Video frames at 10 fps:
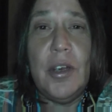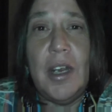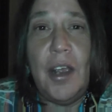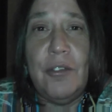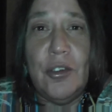going
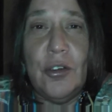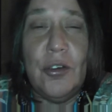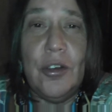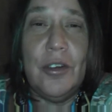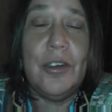to have to
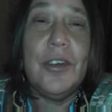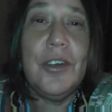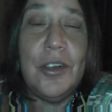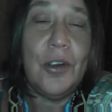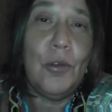learn,
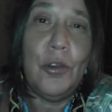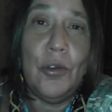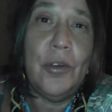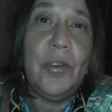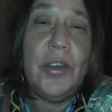you know,
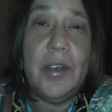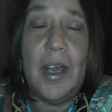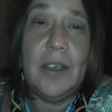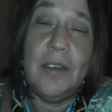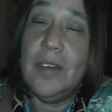learn the
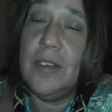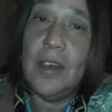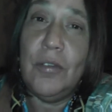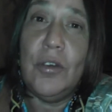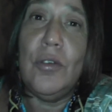tactics
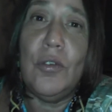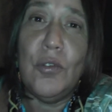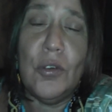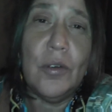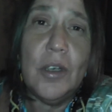they've used
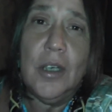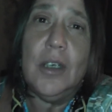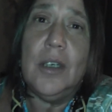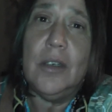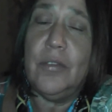for
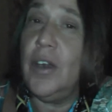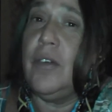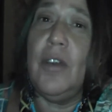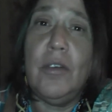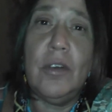
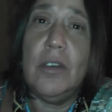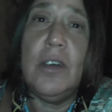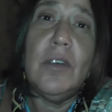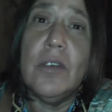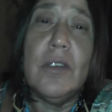500
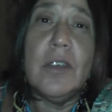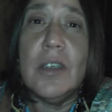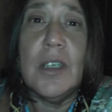years.